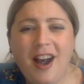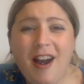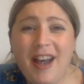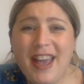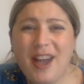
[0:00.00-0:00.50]

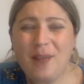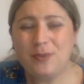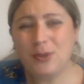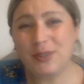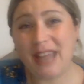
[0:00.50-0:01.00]
Hi, I'm
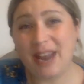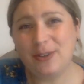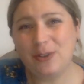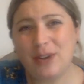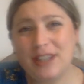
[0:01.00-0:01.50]
Dr. Karen
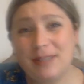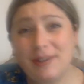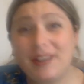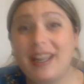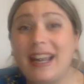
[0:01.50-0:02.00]

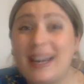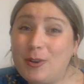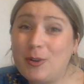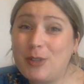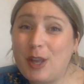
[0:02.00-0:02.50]
Treisman,
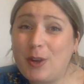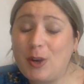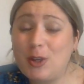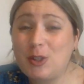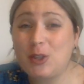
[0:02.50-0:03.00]
clinical
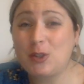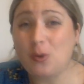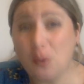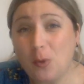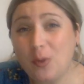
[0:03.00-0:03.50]
psychologist,
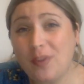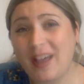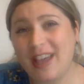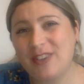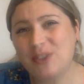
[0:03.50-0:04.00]
author
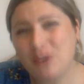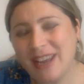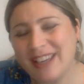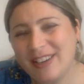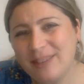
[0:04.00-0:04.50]
and
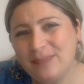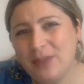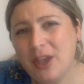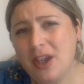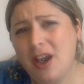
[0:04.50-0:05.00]
trainer.
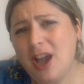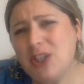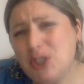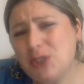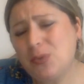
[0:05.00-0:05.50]
I
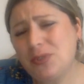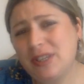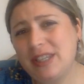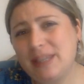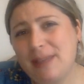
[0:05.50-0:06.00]
just
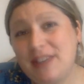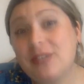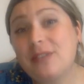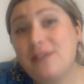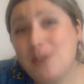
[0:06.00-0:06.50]
wanted to spend a
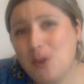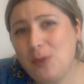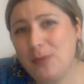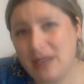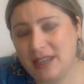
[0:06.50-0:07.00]
few
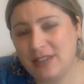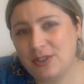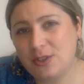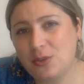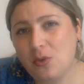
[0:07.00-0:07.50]
minutes
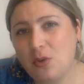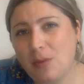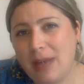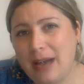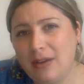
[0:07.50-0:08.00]
to talk
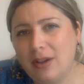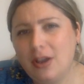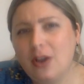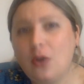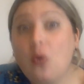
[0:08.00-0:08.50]
about
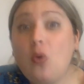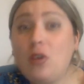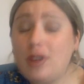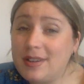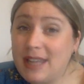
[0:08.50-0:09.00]

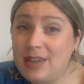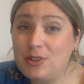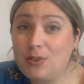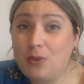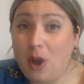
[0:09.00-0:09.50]

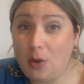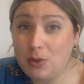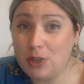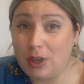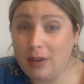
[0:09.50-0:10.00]
organisational
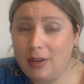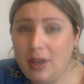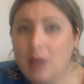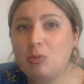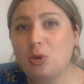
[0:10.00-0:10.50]
culture,
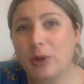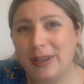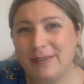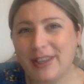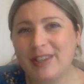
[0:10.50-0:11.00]

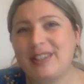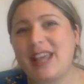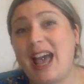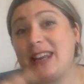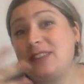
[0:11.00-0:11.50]
previous
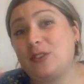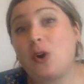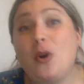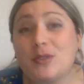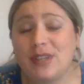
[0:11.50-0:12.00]
and in the
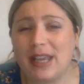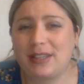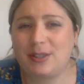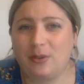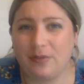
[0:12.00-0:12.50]

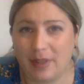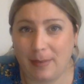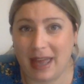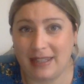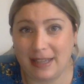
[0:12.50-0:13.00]
context of the
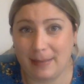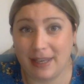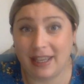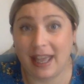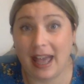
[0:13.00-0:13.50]

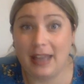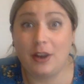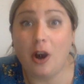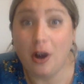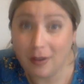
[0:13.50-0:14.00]
pandemic and
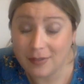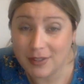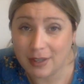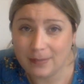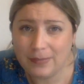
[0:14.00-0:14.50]

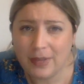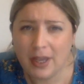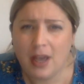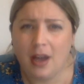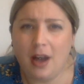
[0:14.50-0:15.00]
after,
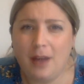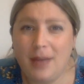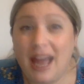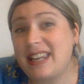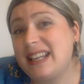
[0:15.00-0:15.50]
and
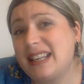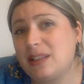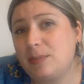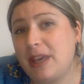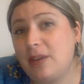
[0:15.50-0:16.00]
a little
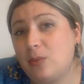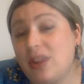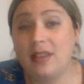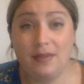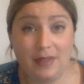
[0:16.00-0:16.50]
bit
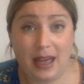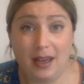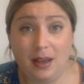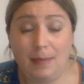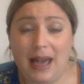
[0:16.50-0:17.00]
within that
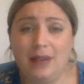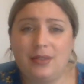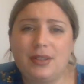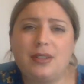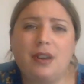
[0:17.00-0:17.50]
about
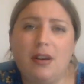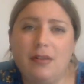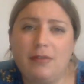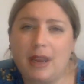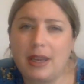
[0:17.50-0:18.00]

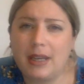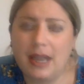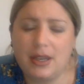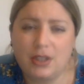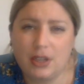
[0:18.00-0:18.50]
staff
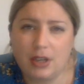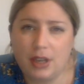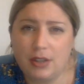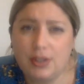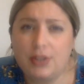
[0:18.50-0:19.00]
regulation
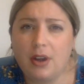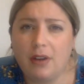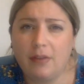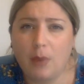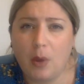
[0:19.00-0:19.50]
and
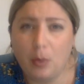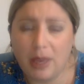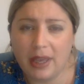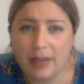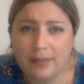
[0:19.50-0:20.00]
staff
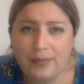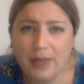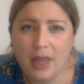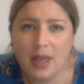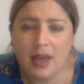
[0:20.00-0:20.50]
wellbeing.
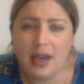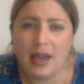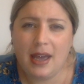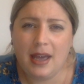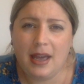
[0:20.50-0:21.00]

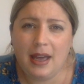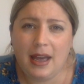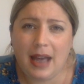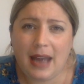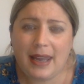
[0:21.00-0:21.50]

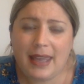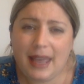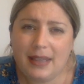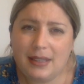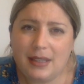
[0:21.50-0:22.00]
And I
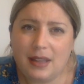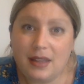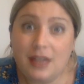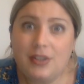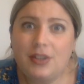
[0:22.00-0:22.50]
guess
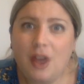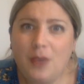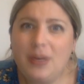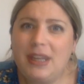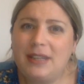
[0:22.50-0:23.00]
there's so
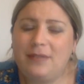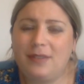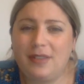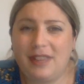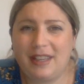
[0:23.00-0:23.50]
many
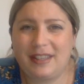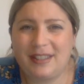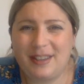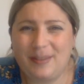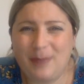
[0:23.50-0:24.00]
different things
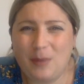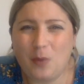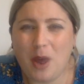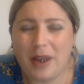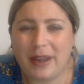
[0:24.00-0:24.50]
that have been
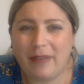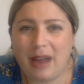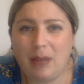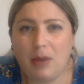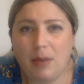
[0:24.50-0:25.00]
whirling
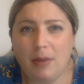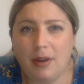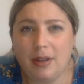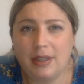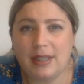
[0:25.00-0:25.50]
around my
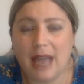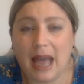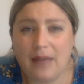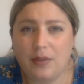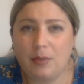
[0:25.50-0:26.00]
mind
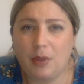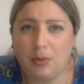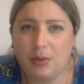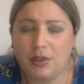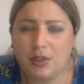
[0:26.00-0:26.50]
at the
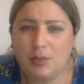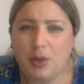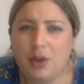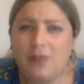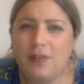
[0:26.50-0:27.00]
moment,
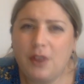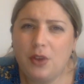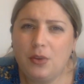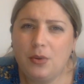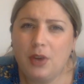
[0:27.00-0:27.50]
but a
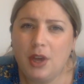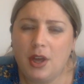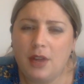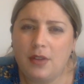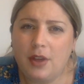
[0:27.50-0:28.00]
few
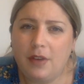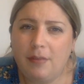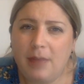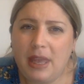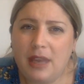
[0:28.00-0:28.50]
that have
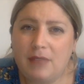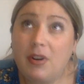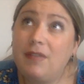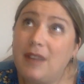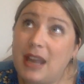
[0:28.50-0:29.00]
been
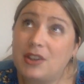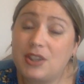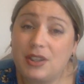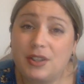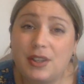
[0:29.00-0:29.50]

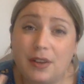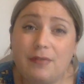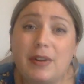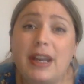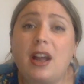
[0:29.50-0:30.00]
reflections that have
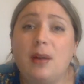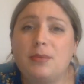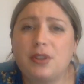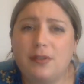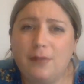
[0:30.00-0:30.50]
really come
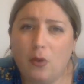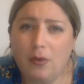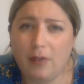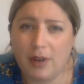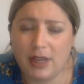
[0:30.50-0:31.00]
to the
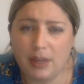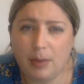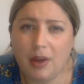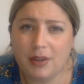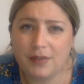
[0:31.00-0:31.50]
forefront in the
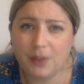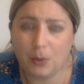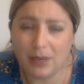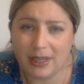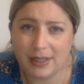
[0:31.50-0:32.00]
past few
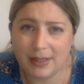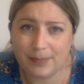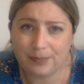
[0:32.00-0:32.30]
weeks.